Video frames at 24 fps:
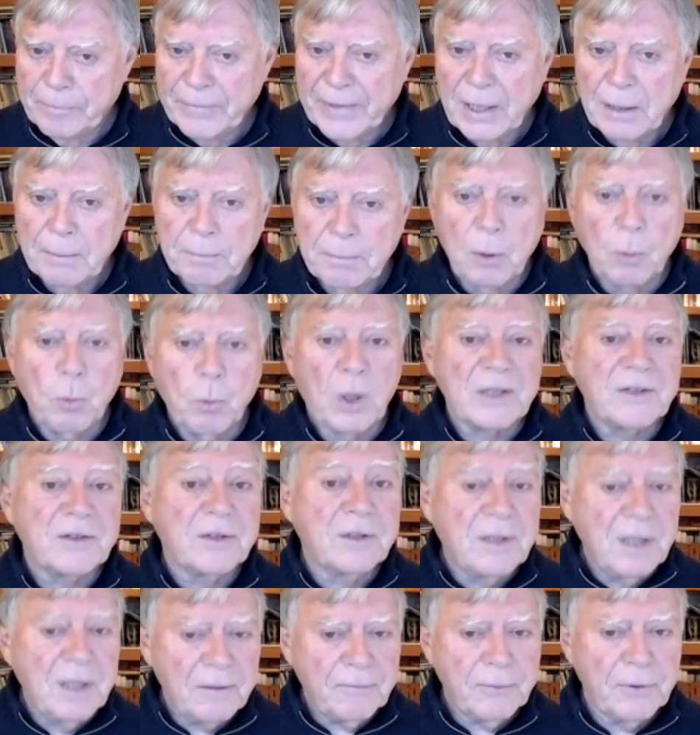but what's
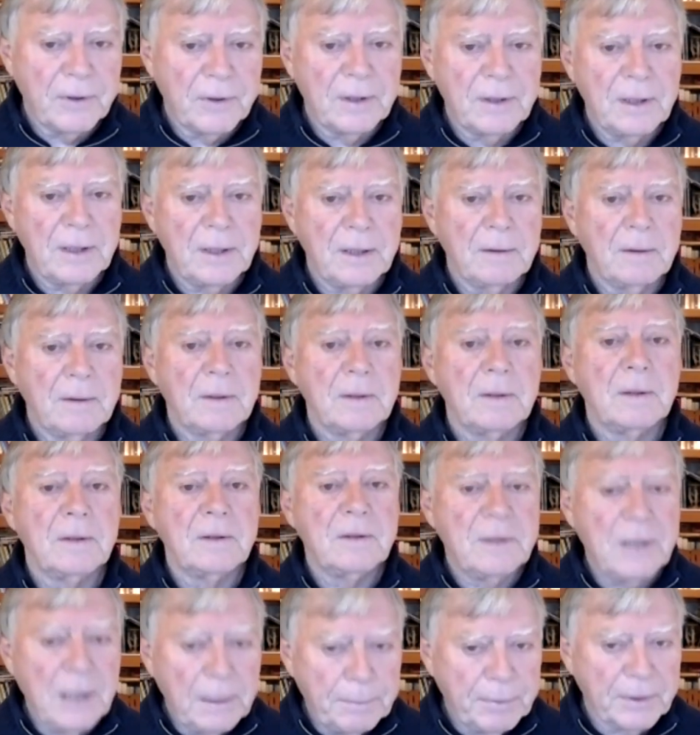different
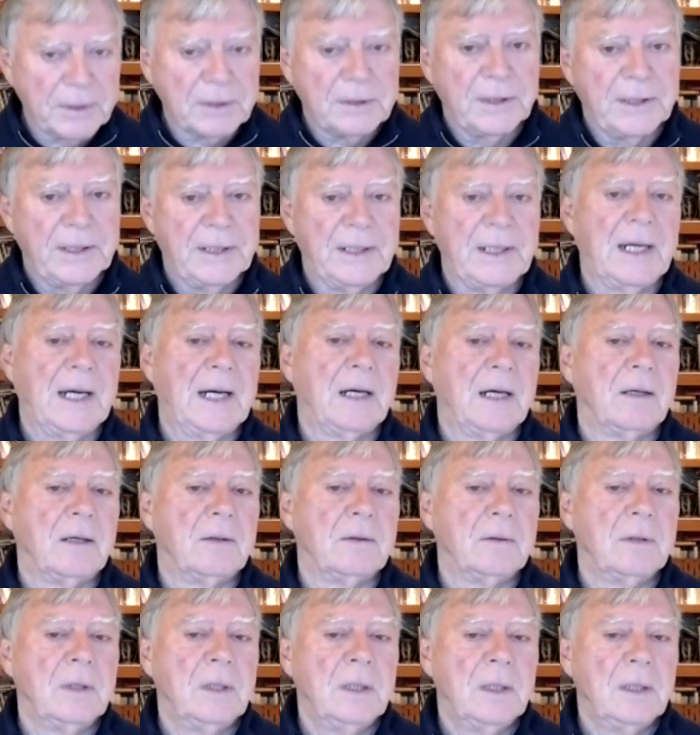typically
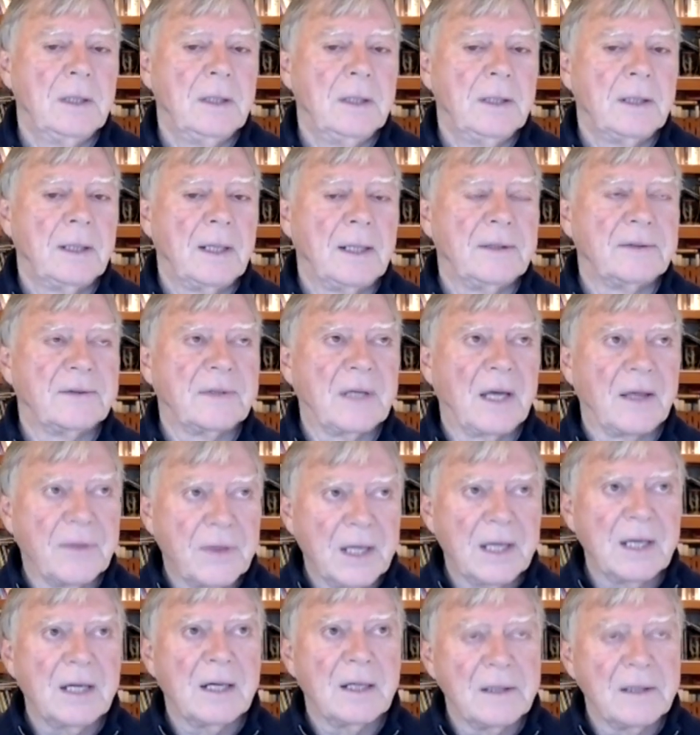now is I
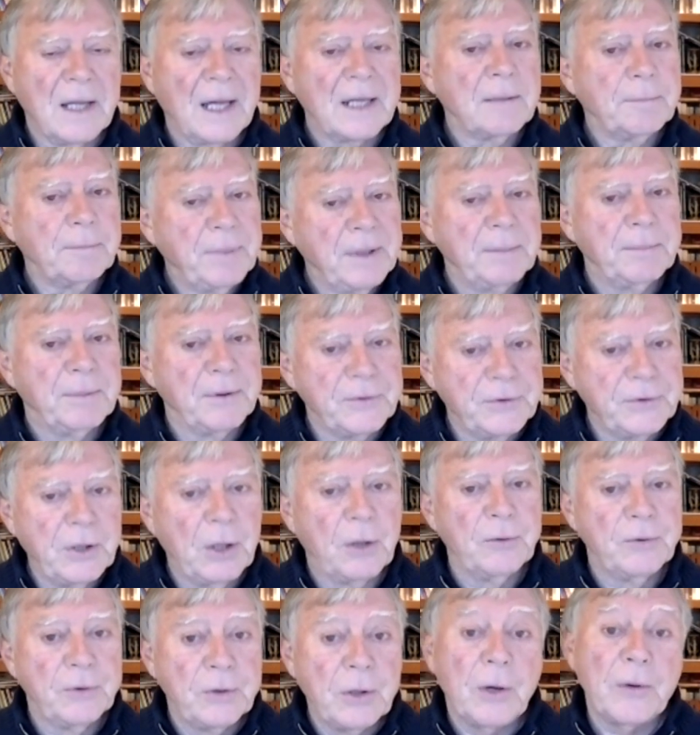think a lot of people
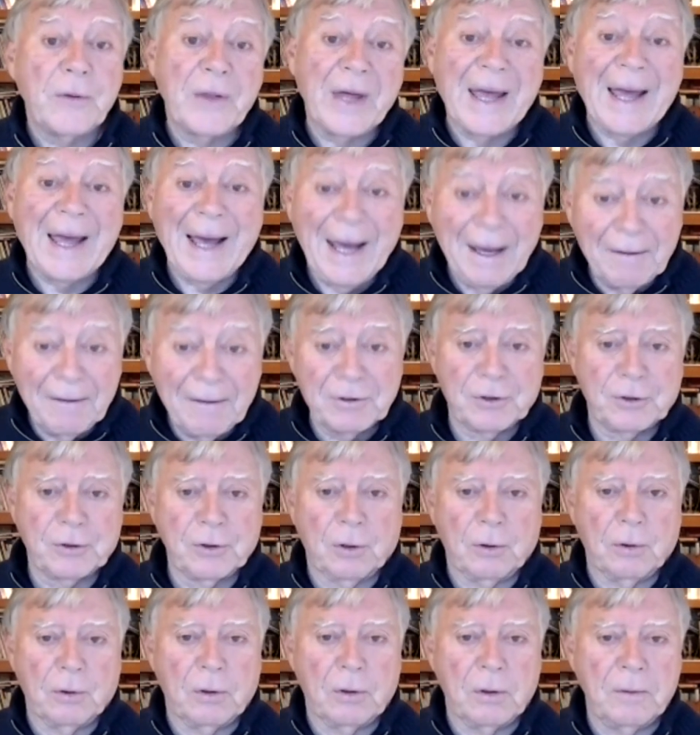don't know they have a
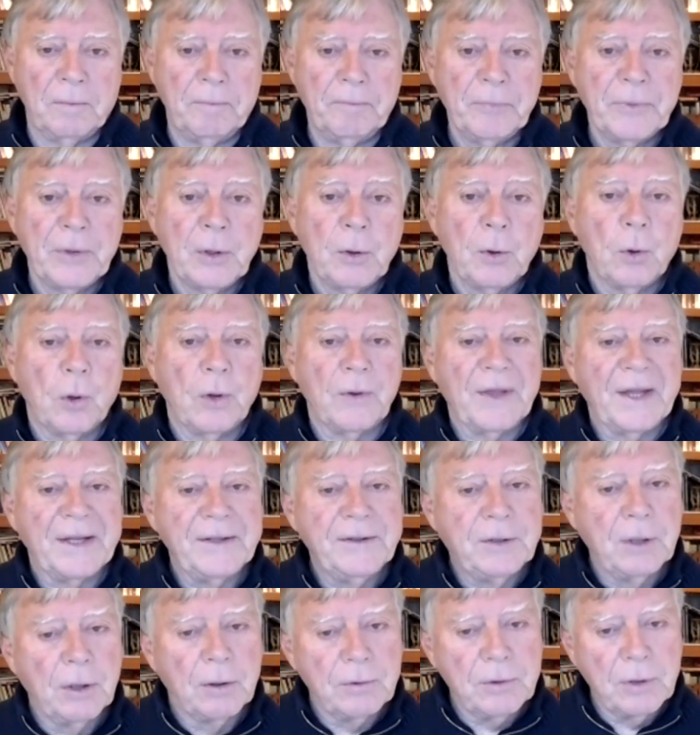soul, or they
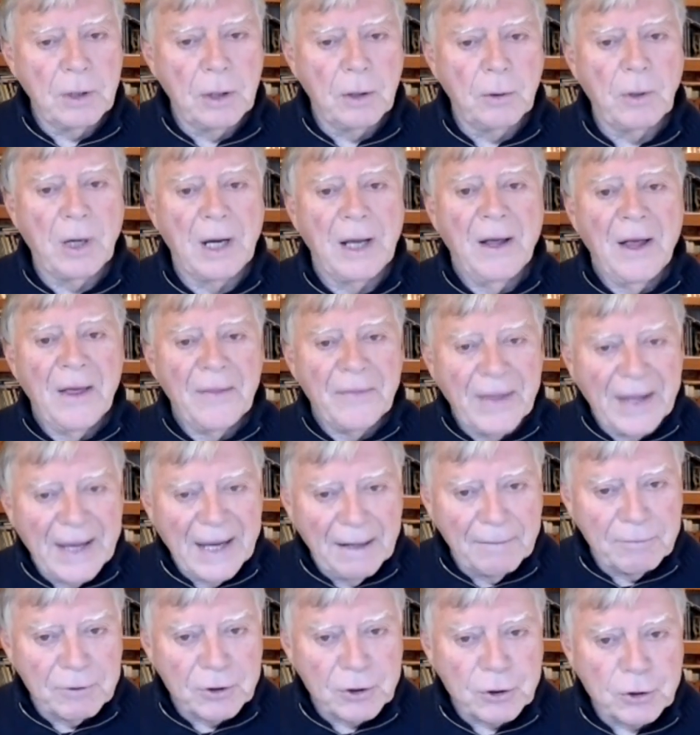don't know they
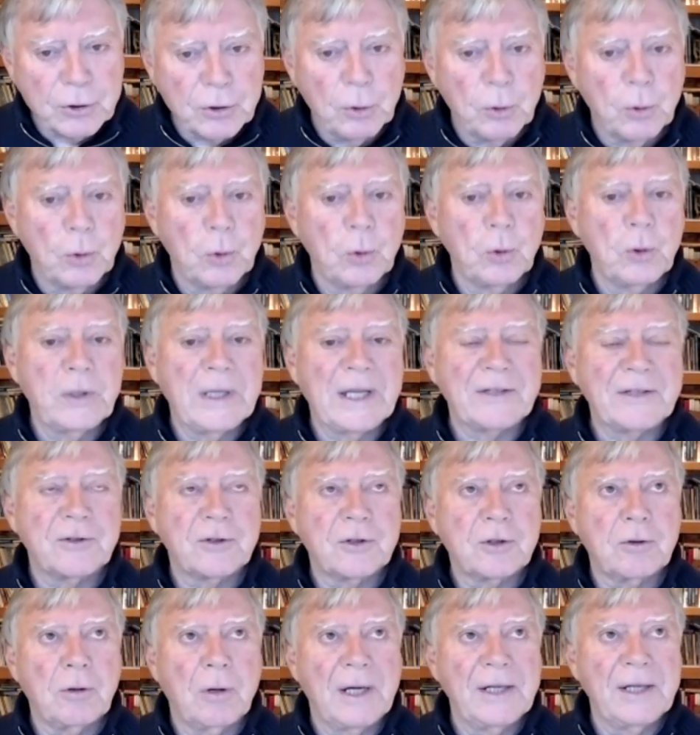have a soul that's
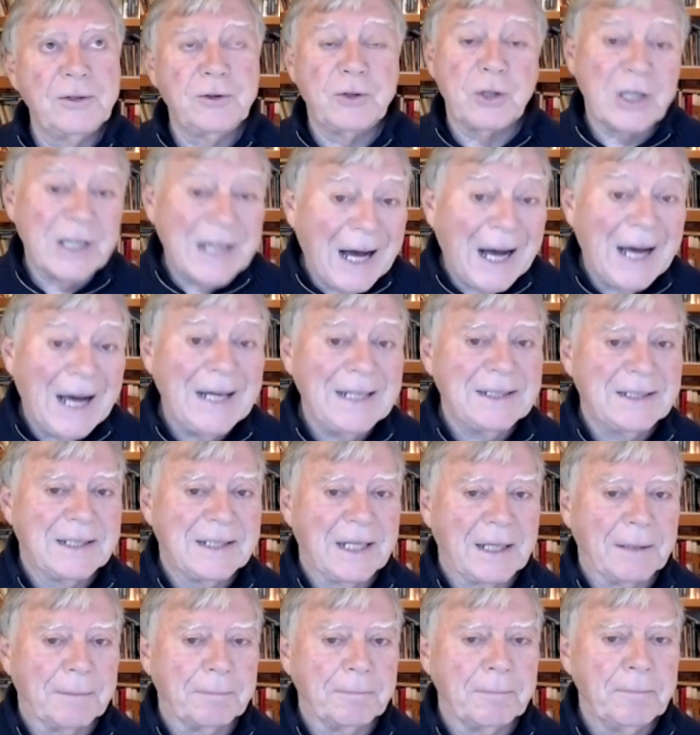trying to guide
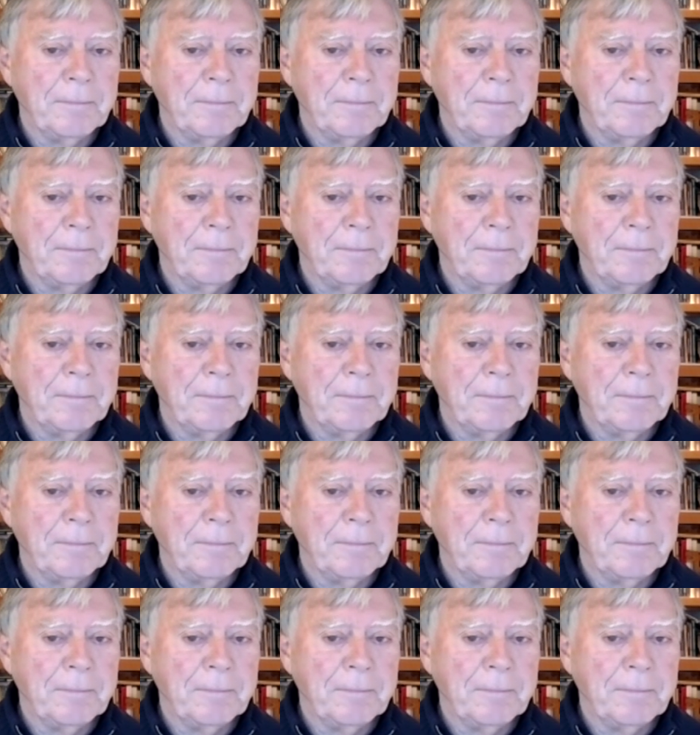them.